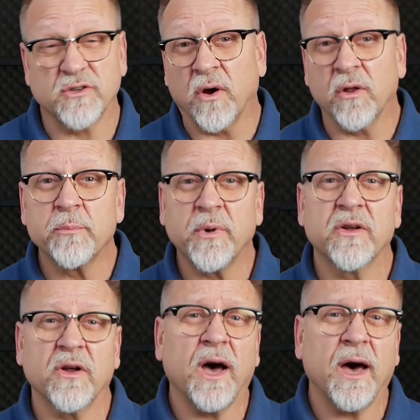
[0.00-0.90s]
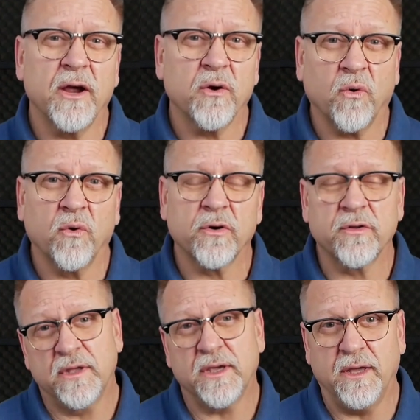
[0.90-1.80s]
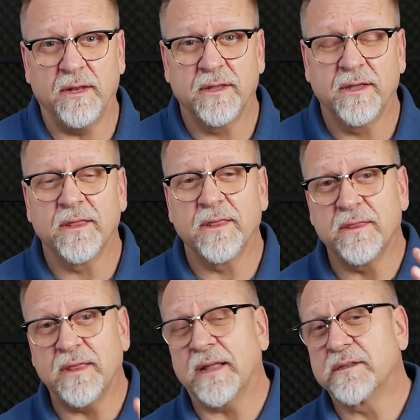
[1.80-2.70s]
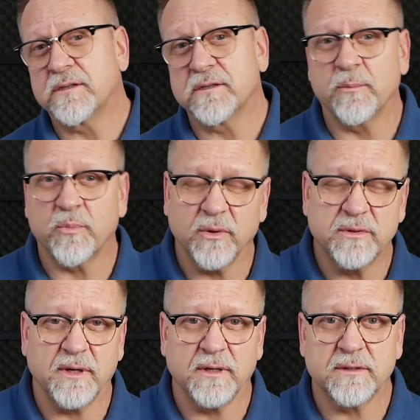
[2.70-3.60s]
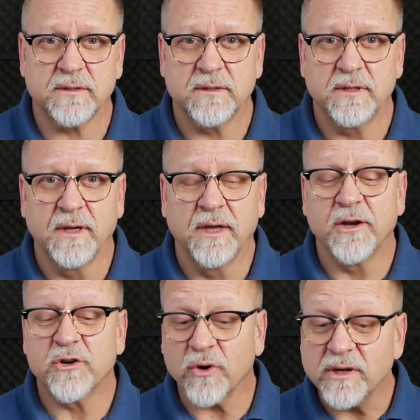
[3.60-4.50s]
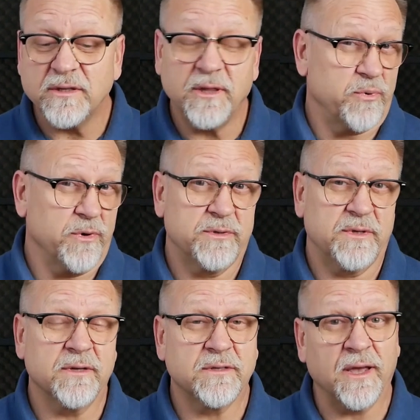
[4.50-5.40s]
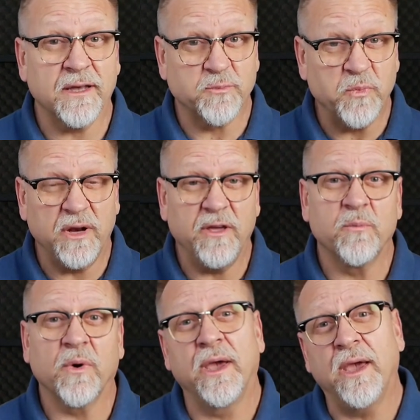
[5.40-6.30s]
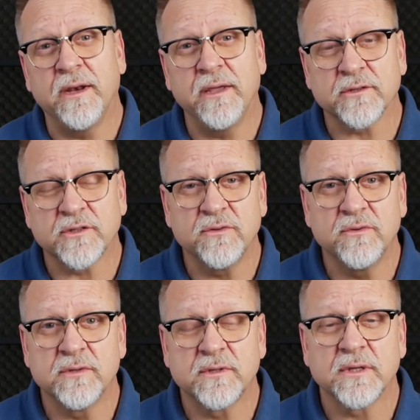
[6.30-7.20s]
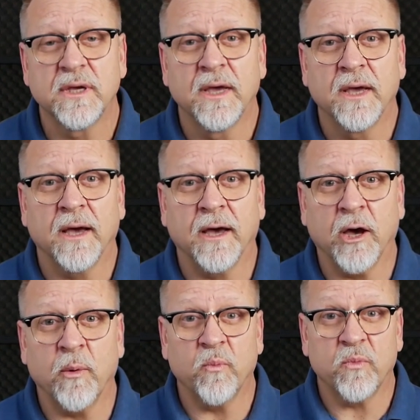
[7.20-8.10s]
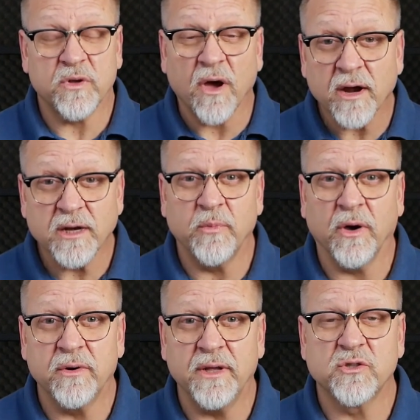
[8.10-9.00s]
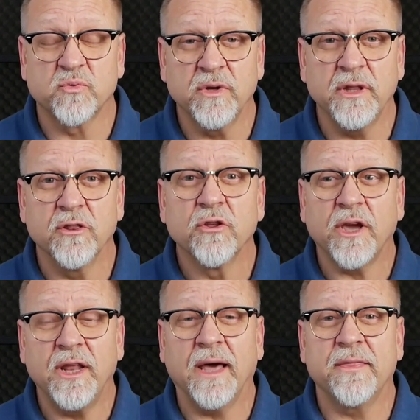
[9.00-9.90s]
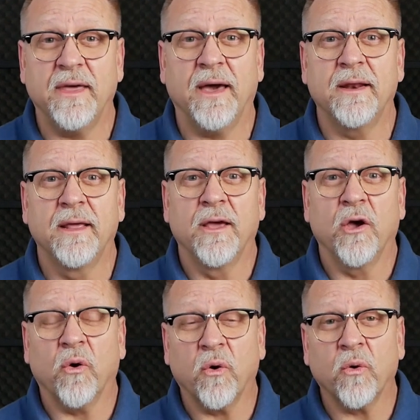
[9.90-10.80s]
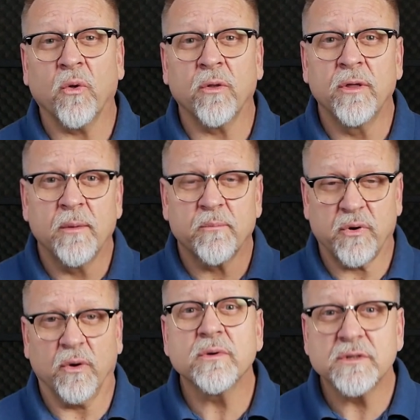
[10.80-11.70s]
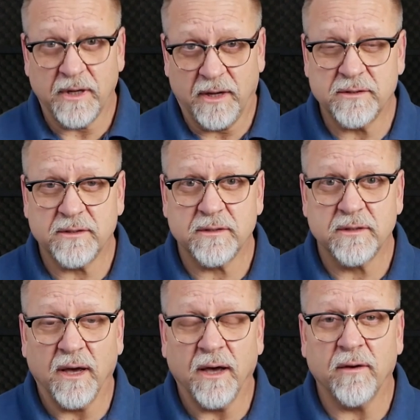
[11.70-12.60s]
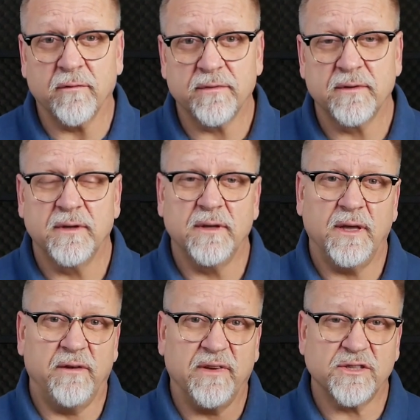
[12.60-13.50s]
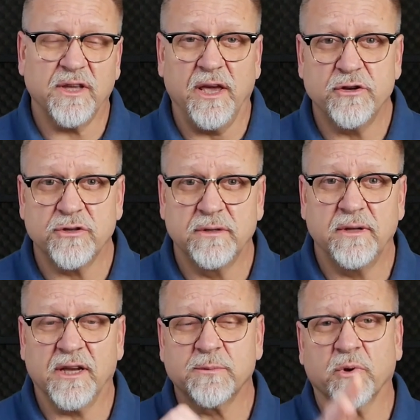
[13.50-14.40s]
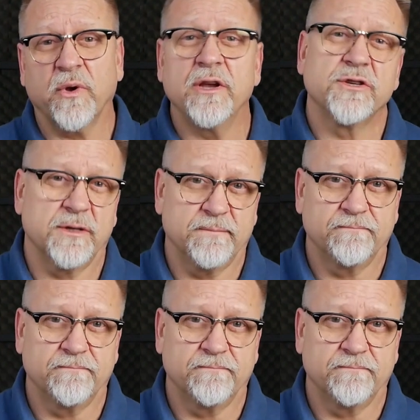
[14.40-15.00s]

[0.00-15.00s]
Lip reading: all about higher order thinking. That's the process. Trusting the process, as many of my ADL students talked about, is really looking at that whole process of investigation, exploration,